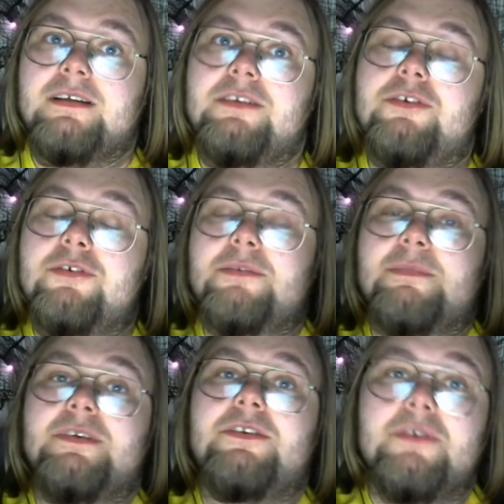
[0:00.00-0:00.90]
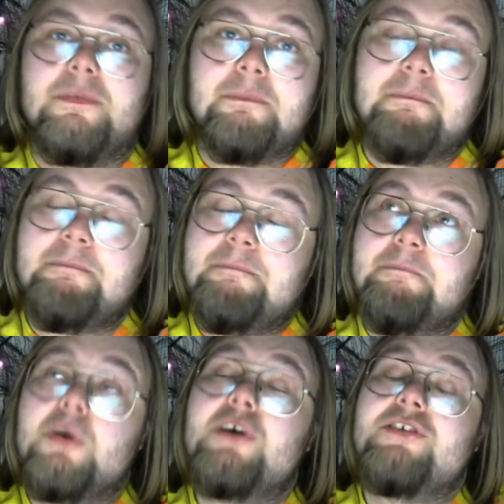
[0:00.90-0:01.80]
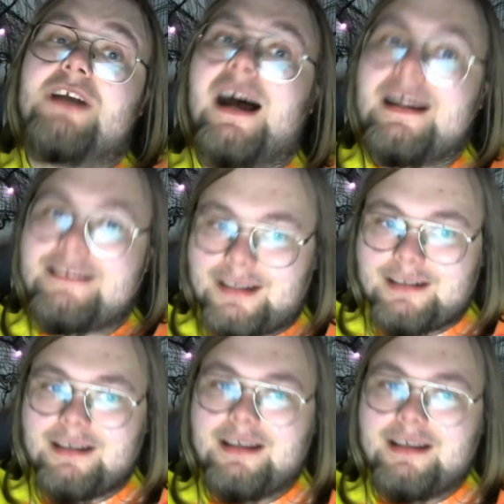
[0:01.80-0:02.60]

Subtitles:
do push content,